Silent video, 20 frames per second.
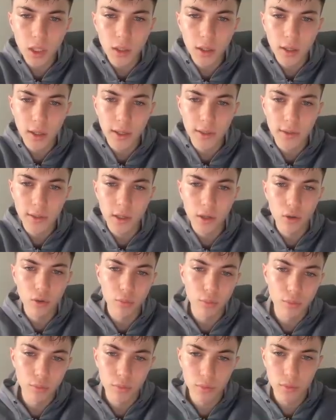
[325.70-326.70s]
and now
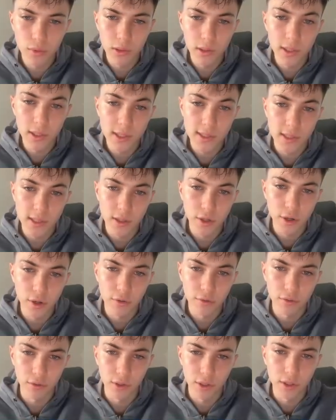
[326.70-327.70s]
listen
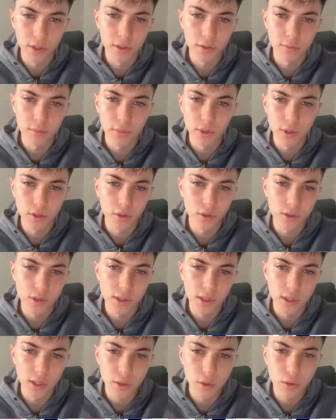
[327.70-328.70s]
carefully, because
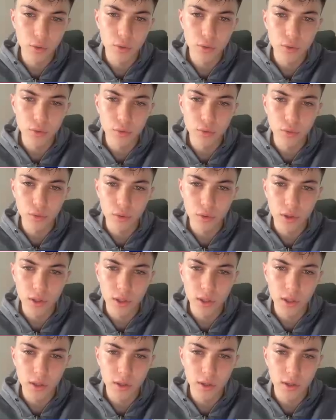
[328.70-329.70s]
I know you do
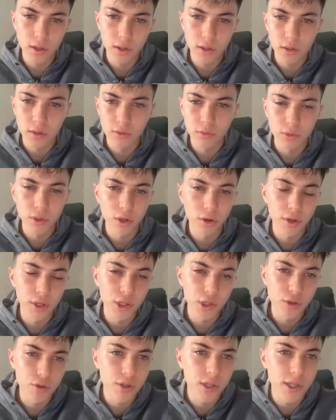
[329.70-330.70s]
think we are
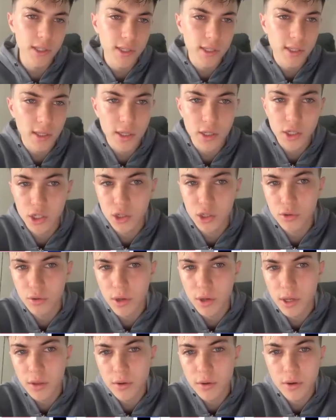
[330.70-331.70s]
intraday session
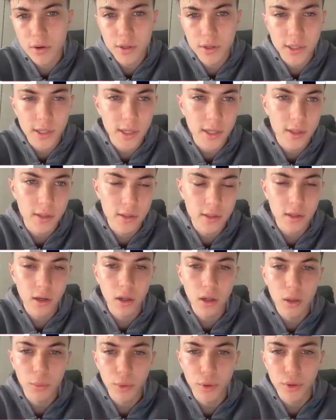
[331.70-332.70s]
traders and
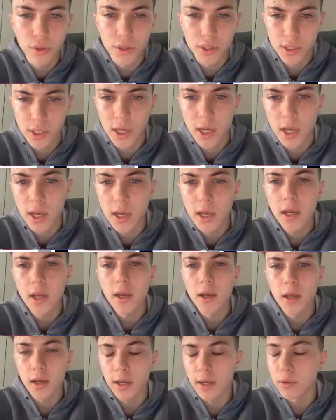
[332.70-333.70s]
scalpers,
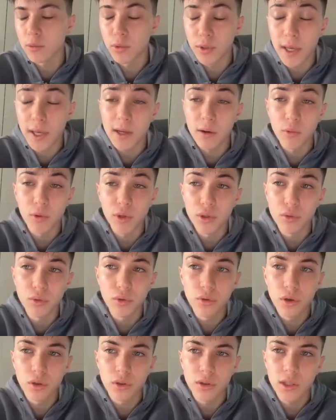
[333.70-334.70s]
and yeah, we do
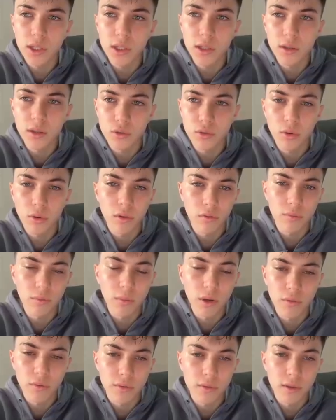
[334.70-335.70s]
not need the 12
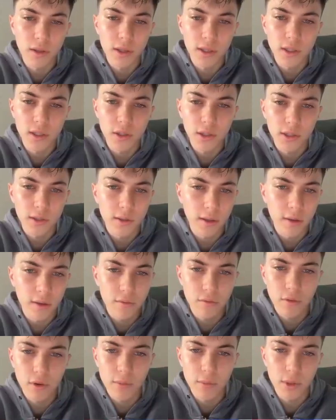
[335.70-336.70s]
months, the yearly time
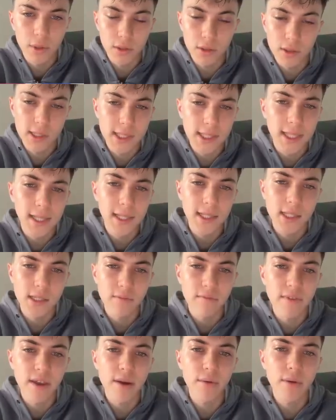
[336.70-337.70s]
frame, but still it's
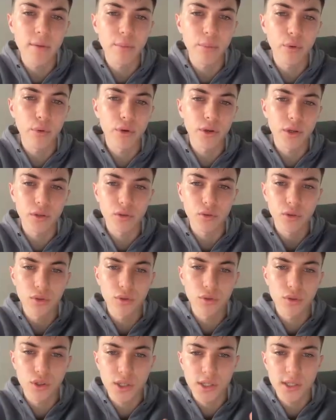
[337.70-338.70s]
very important to
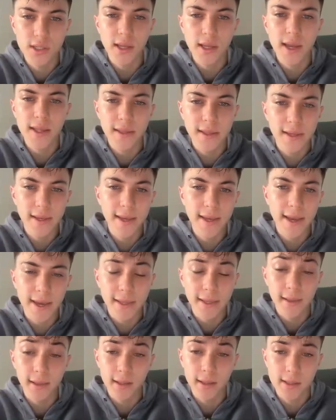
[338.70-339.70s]
understand the
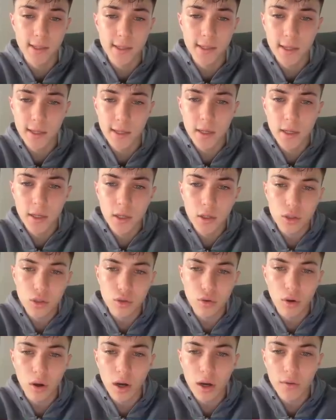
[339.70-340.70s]
candles.
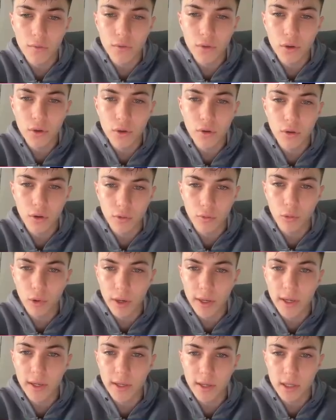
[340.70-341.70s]
So after,
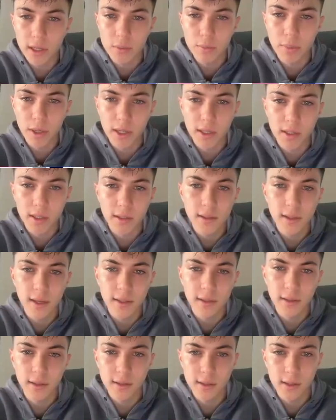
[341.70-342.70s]
why I expect
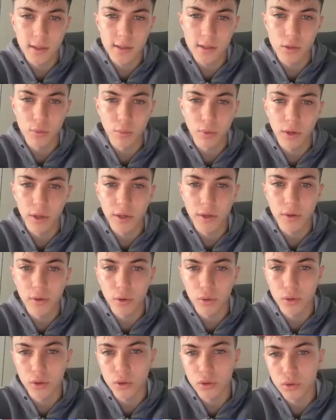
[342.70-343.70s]
that supply
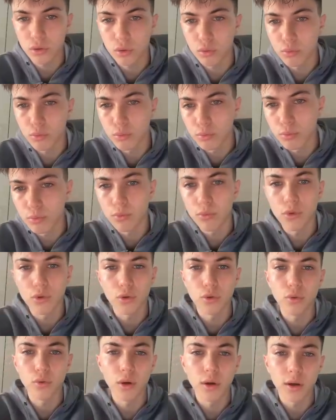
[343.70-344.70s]
not to
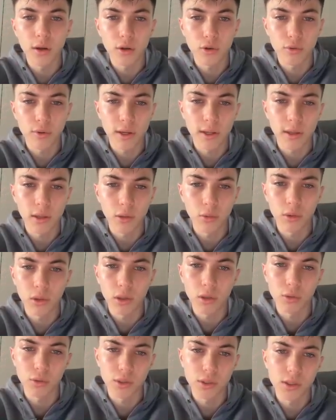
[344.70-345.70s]
create lower
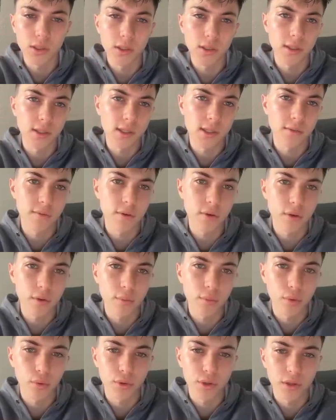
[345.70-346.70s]
lows, it's a very
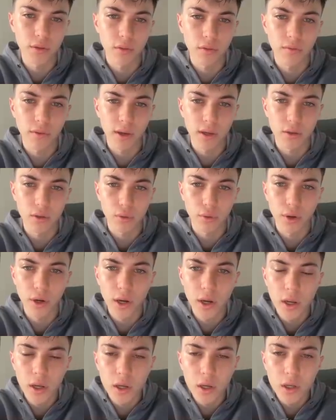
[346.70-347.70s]
important factor.
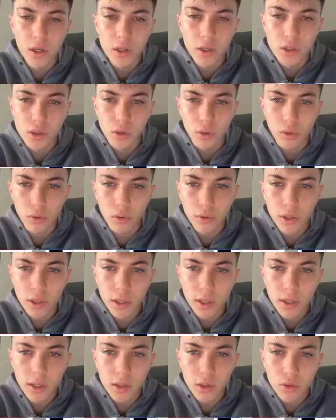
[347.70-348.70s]
So
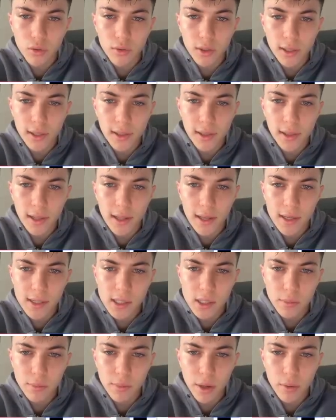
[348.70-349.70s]
looking into that
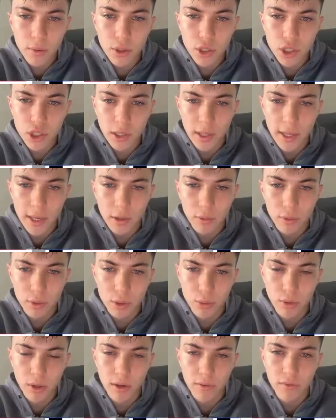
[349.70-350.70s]
last bearish leg,
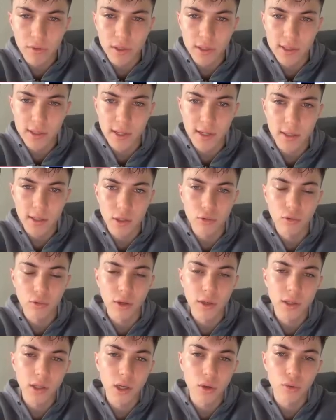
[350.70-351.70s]
which we have dissected
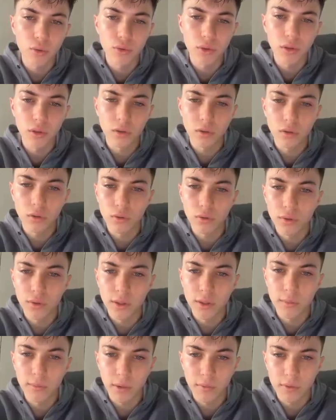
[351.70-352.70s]
right now on
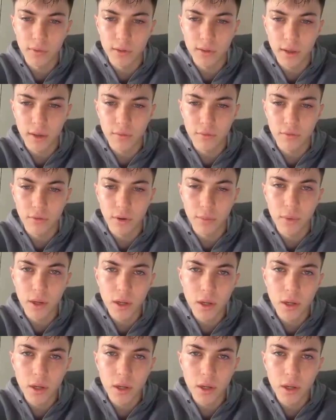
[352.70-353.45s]
the monthly time frame,